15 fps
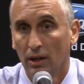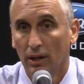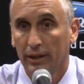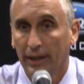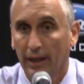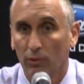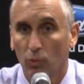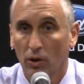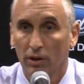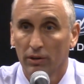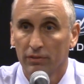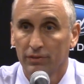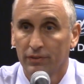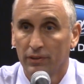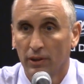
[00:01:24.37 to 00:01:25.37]
Again, one
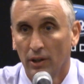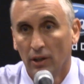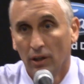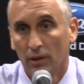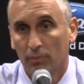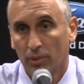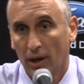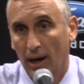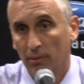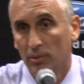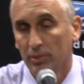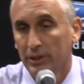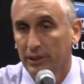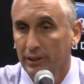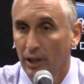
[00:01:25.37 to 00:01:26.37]
of
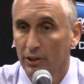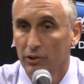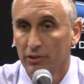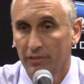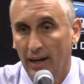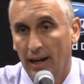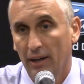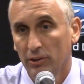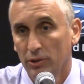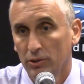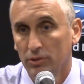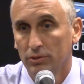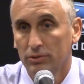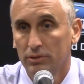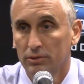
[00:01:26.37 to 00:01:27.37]
probably the
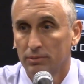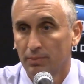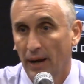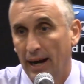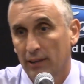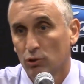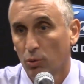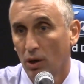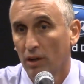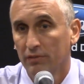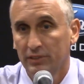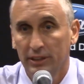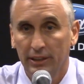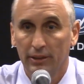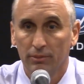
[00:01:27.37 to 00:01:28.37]
undervalued Pac-12
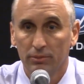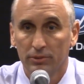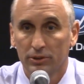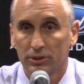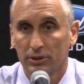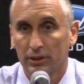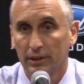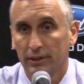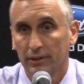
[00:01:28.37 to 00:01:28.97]
teams.